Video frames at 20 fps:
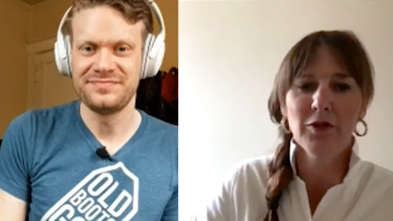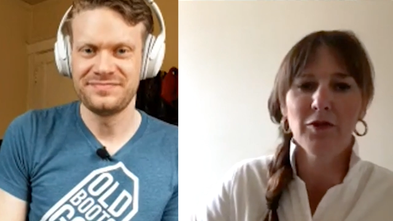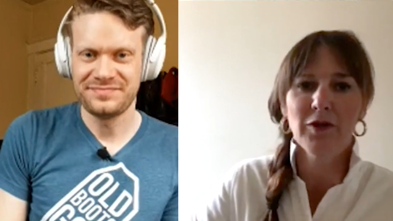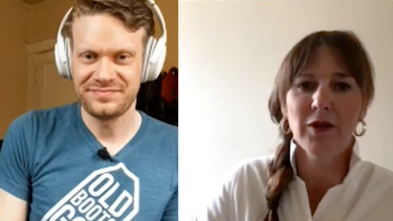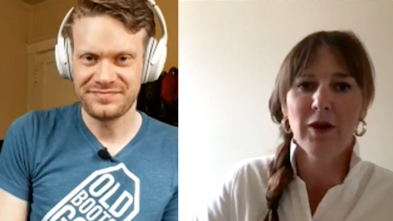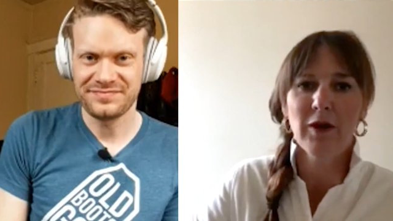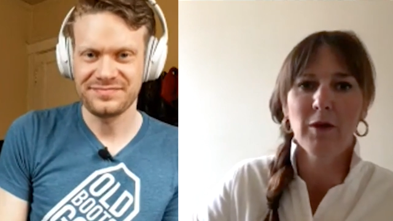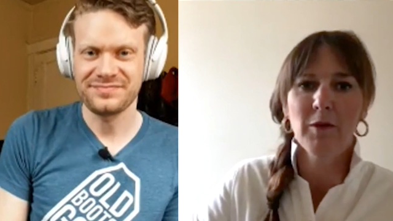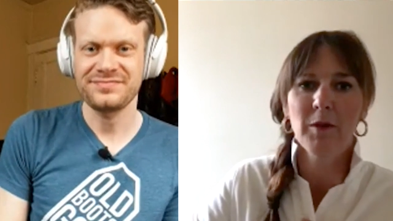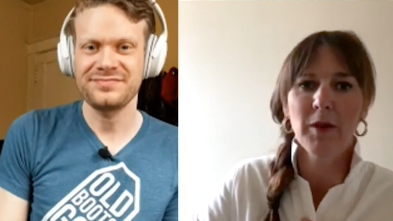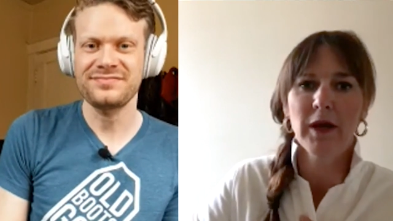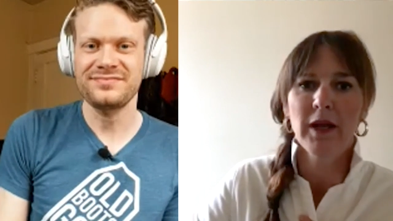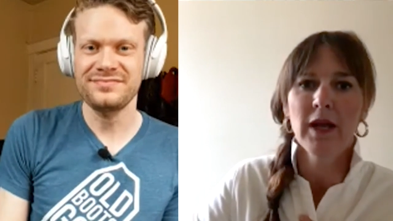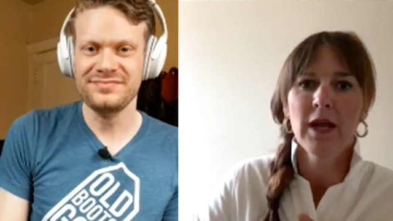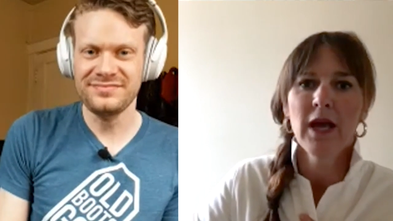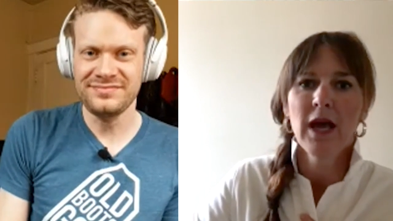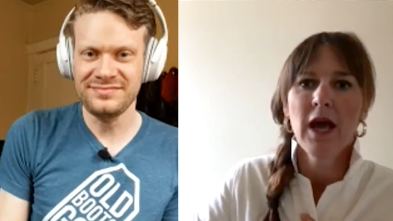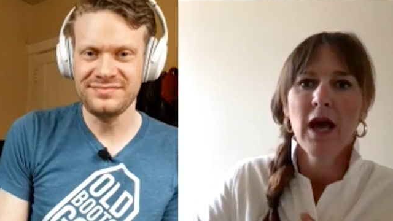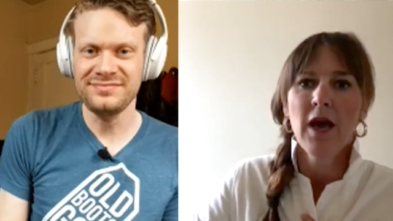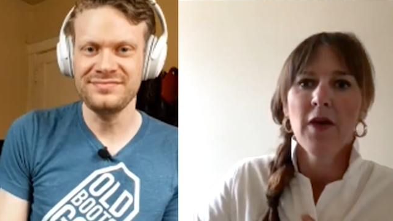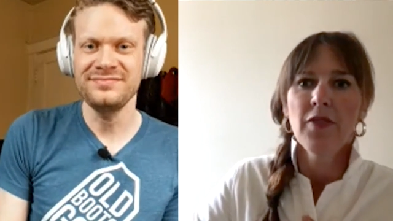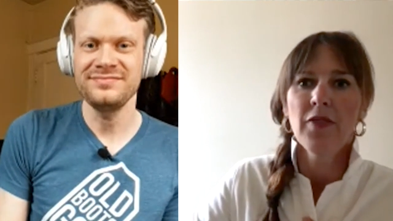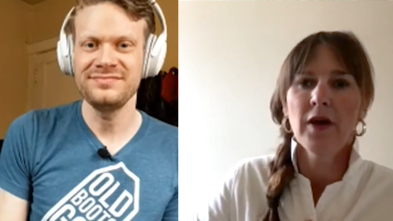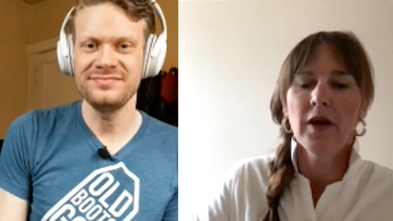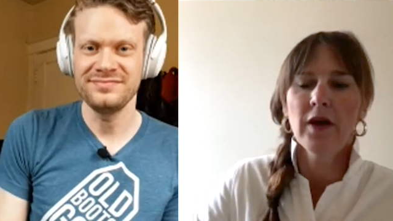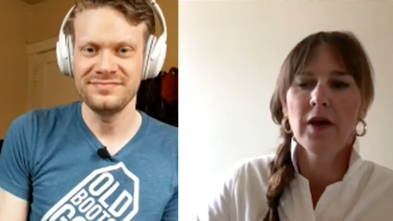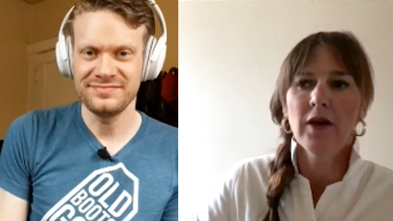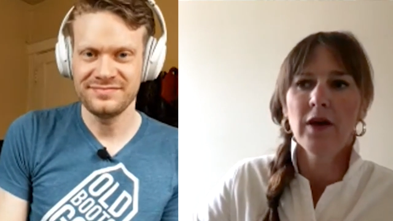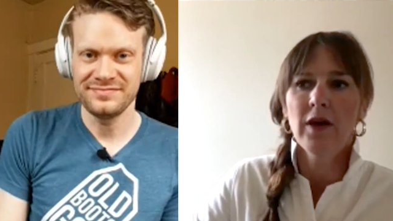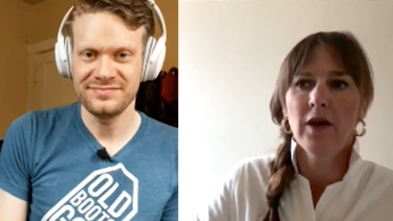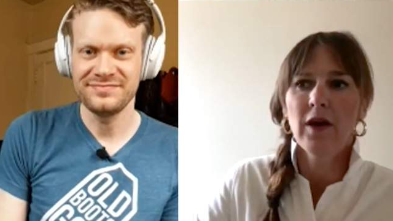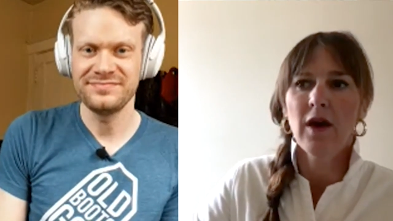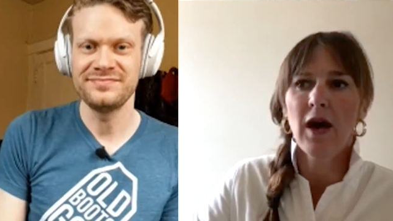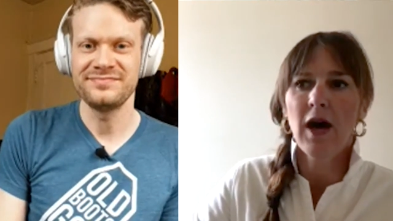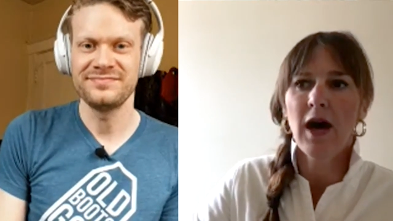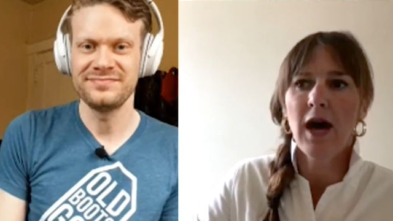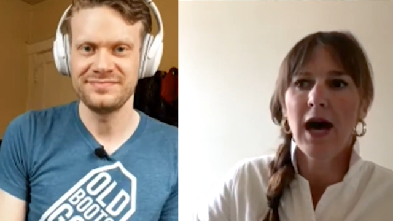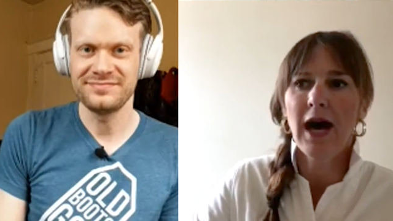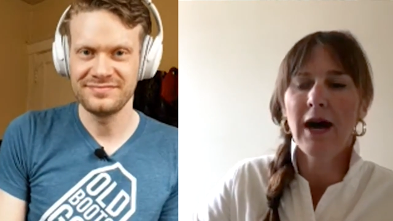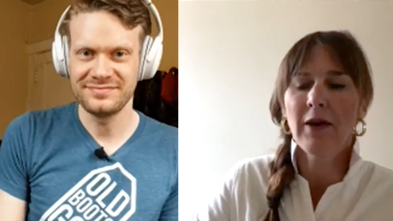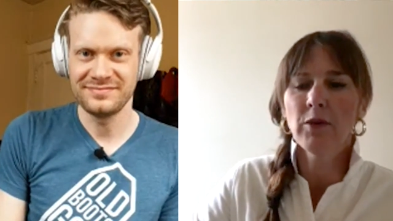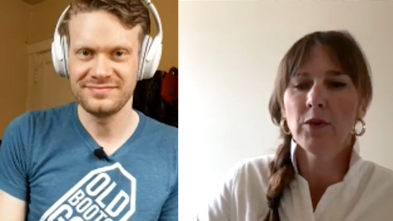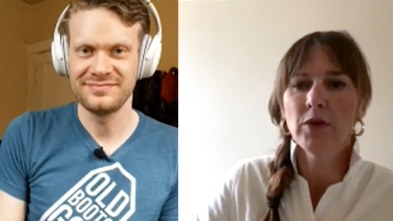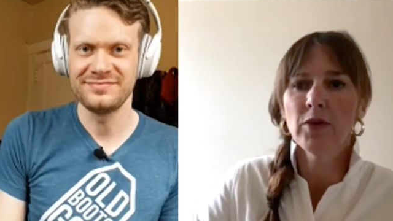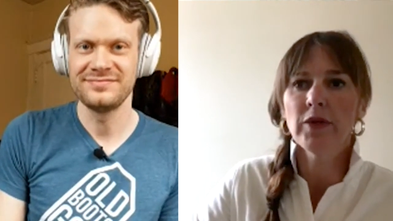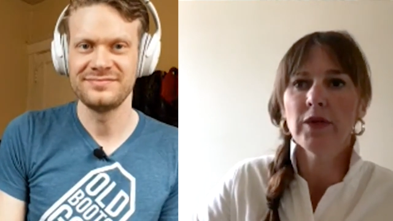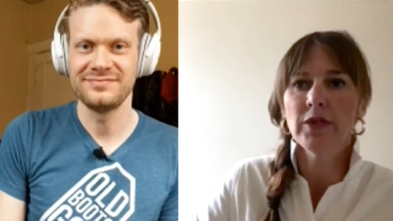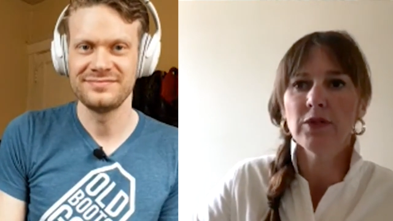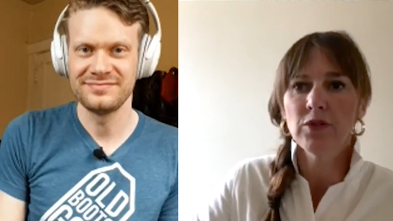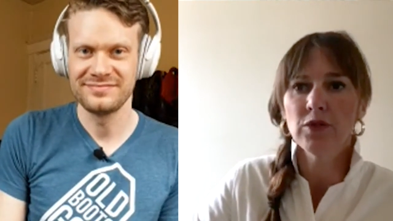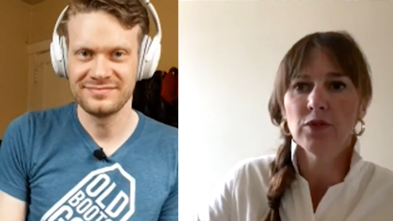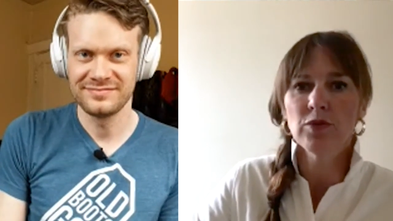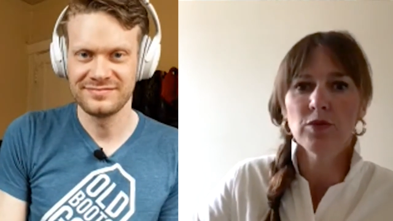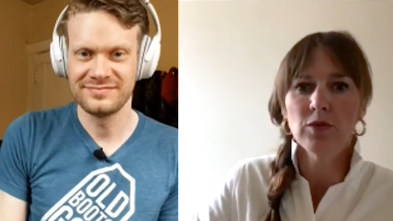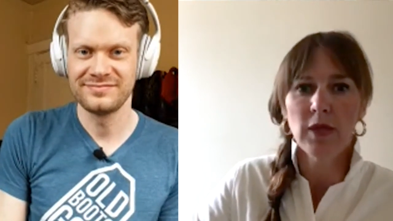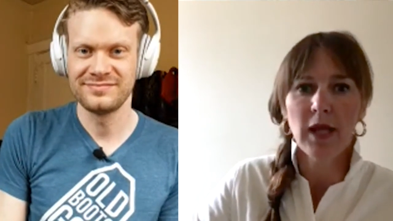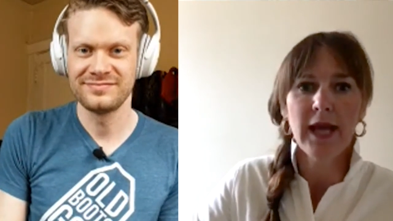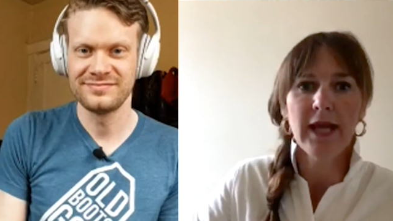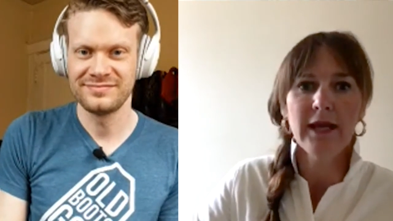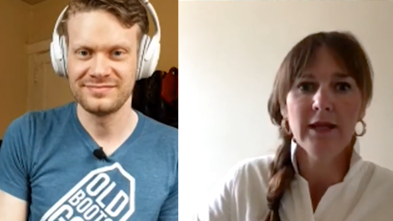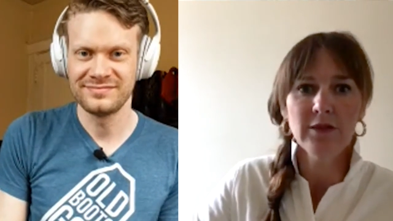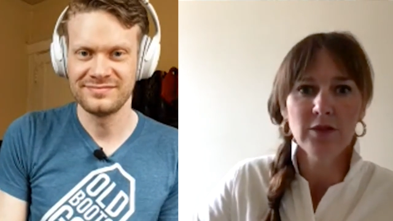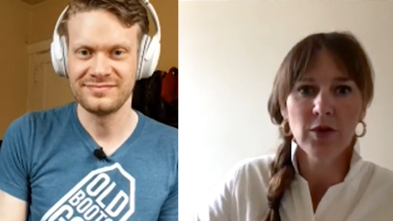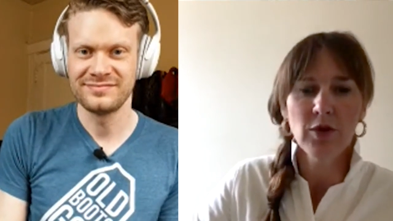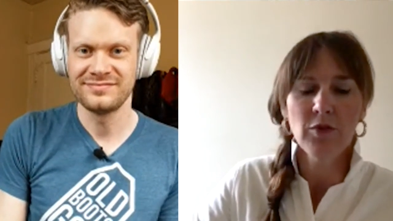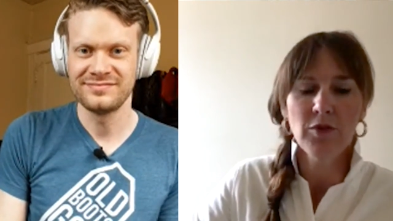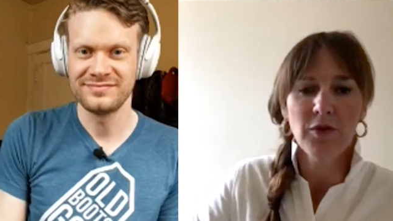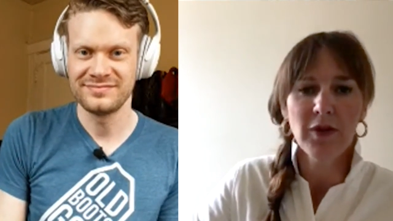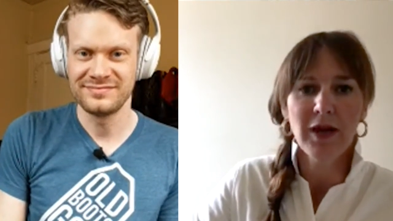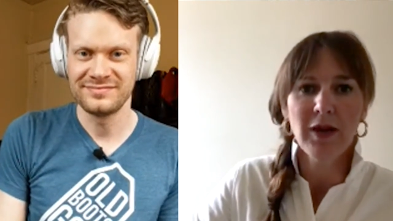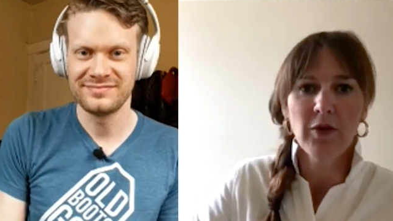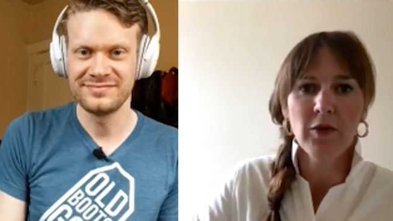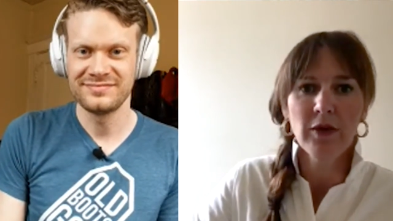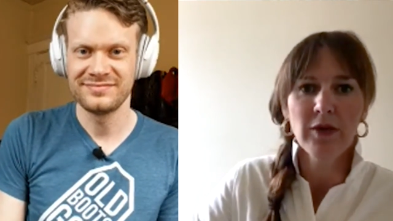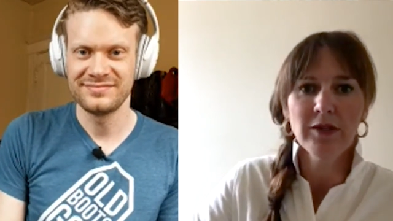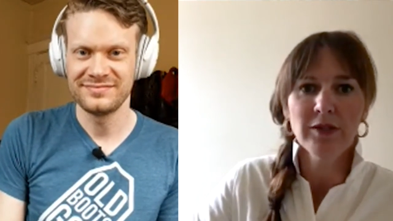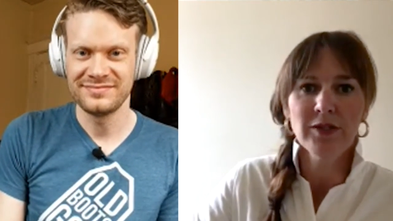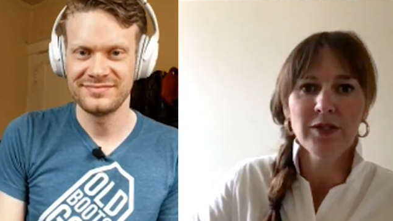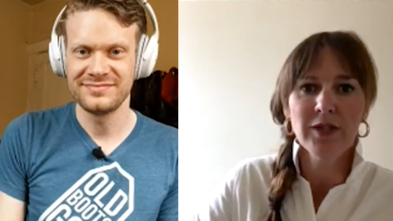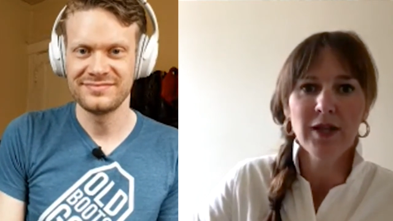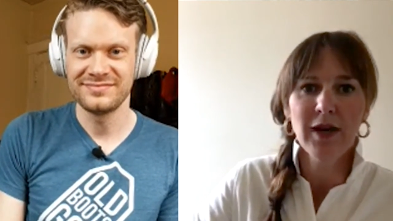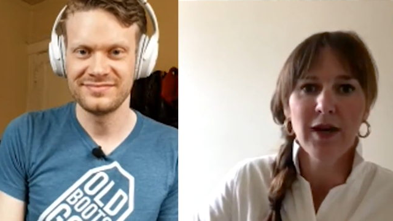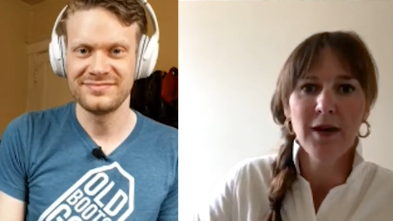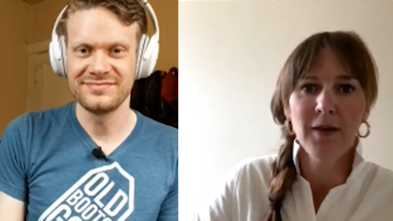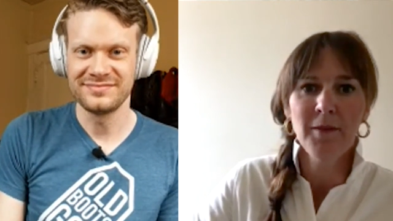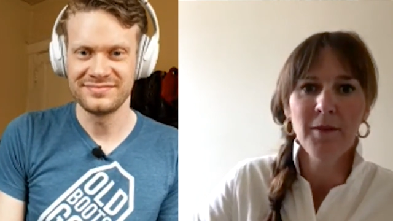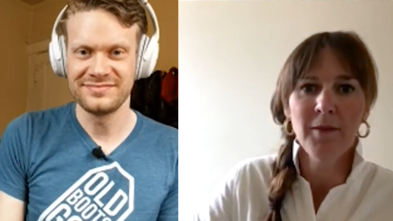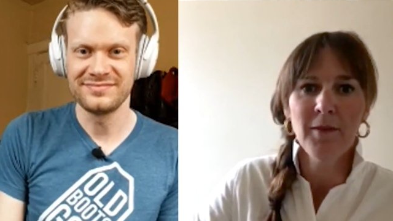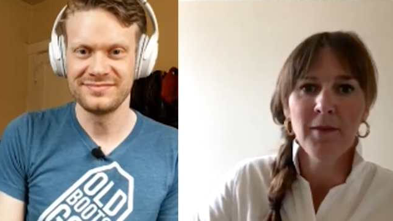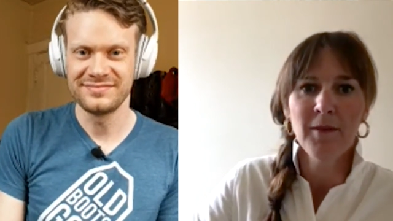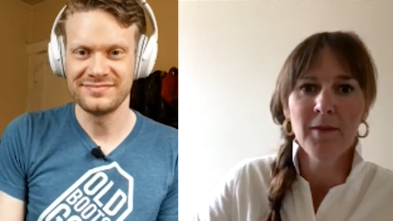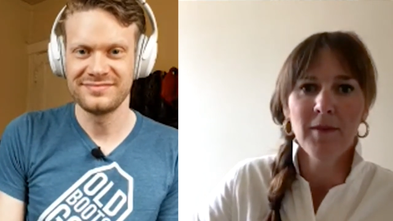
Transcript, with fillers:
Speaker 1: flower, but the I really do like toe flowers. Um,